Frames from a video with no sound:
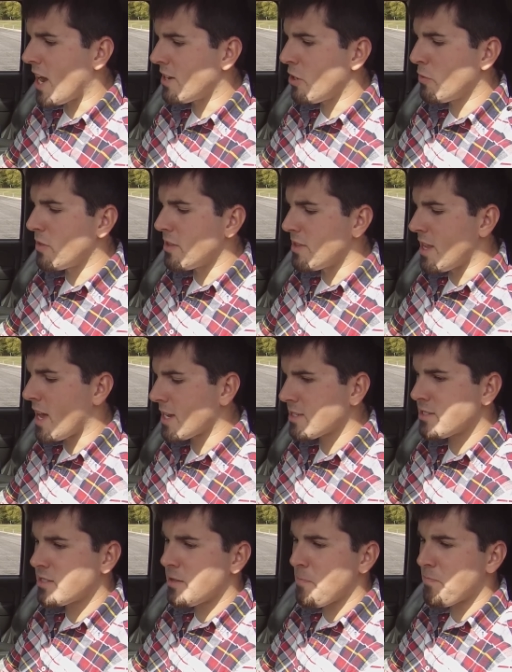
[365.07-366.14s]
I know the
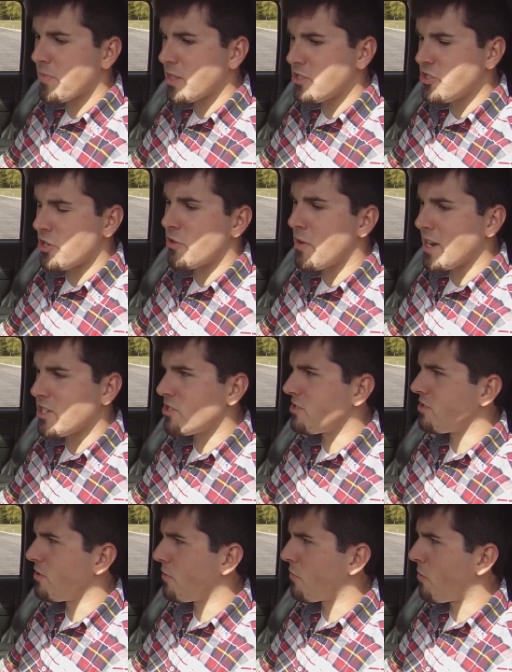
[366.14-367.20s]
next
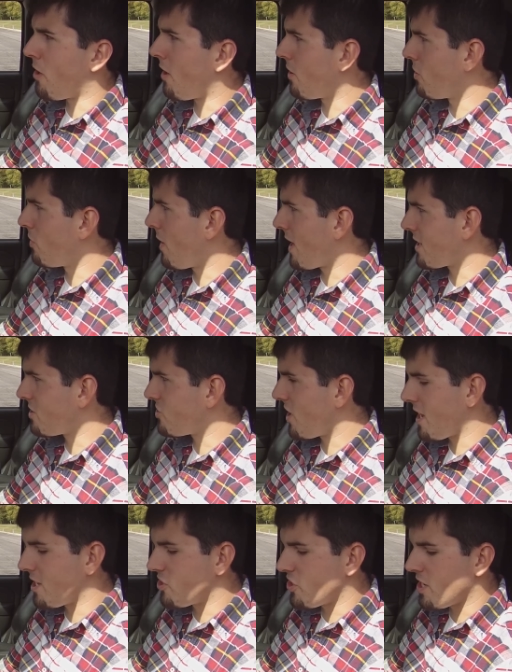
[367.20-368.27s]
generation Silverado I can
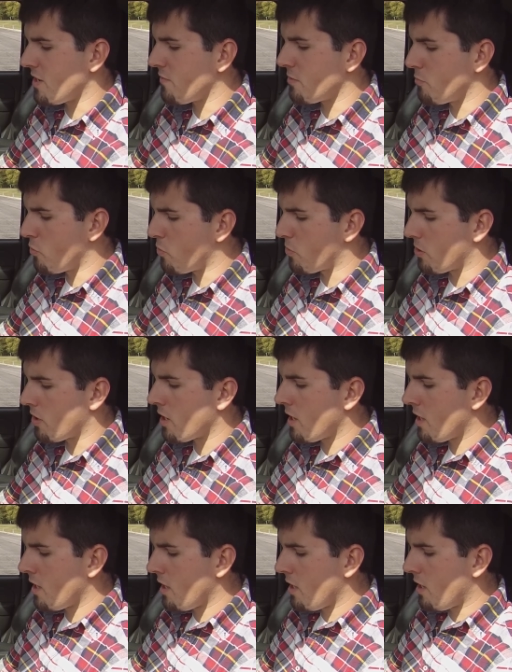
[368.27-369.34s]
change even more.
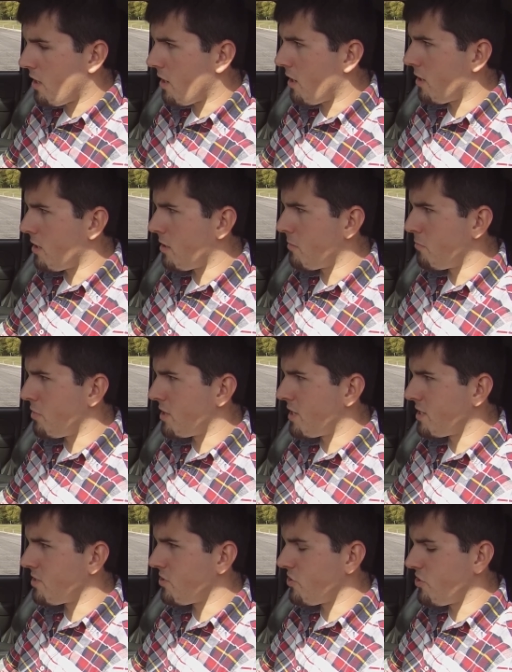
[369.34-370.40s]
But
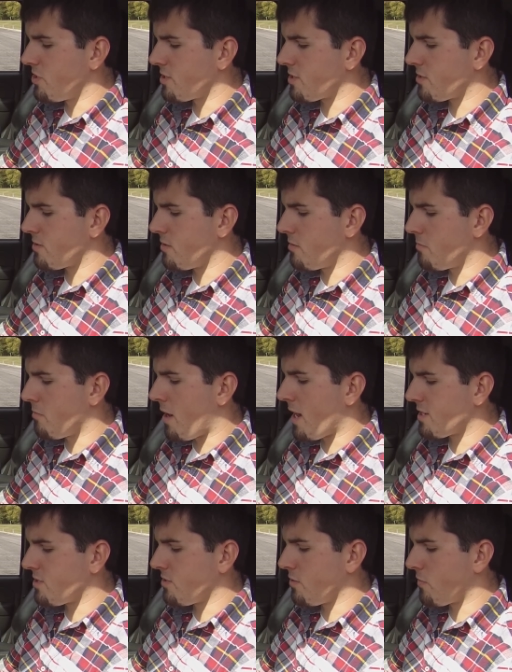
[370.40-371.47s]
this is just my
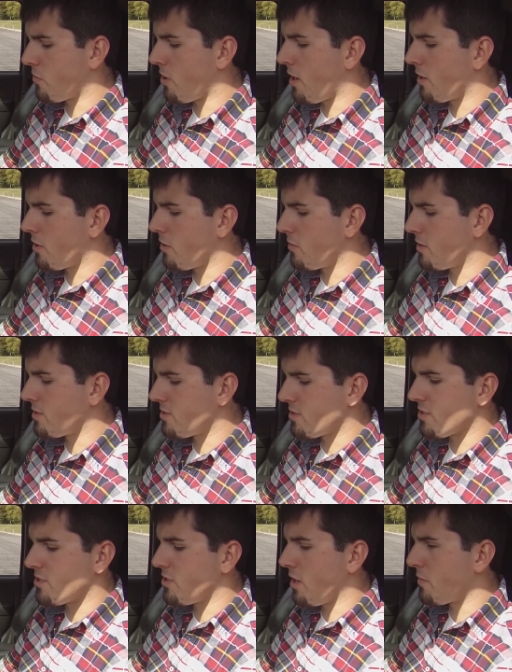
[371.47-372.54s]
Silverado. This is
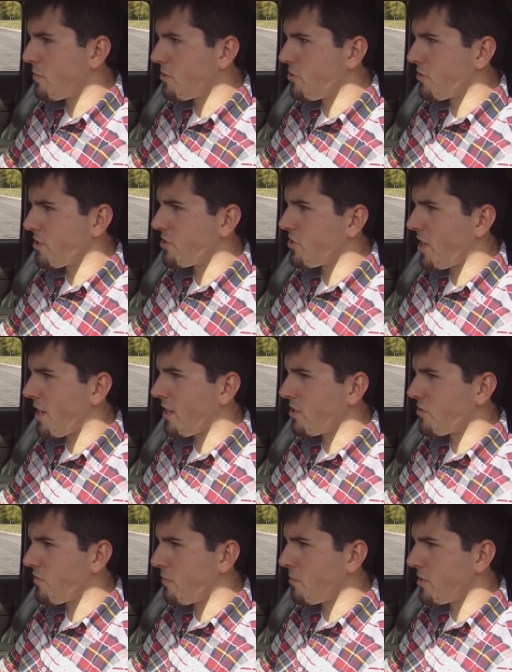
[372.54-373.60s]
the stuff that you can
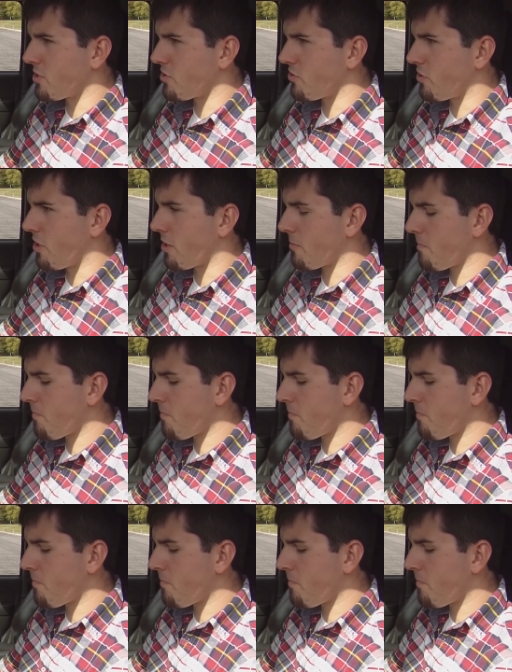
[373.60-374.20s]
change from this truck.